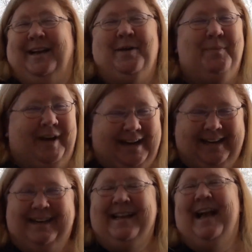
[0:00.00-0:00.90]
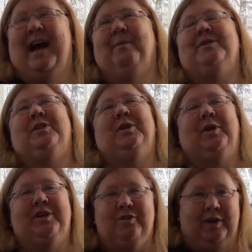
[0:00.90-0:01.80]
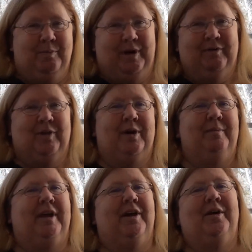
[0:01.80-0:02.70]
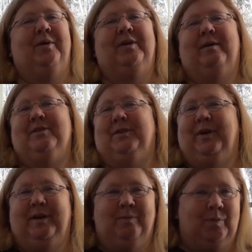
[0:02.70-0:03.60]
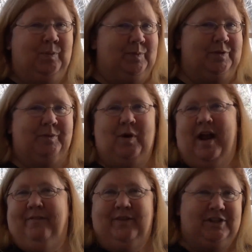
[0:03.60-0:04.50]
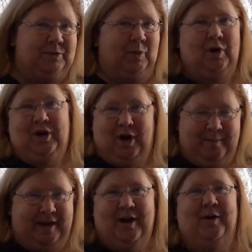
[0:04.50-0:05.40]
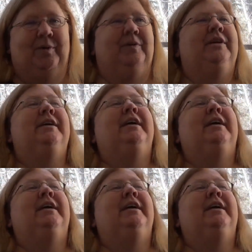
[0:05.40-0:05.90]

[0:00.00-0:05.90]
I had no money. I was learning Dreamweaver on my own. I was learning some graphics work on my own.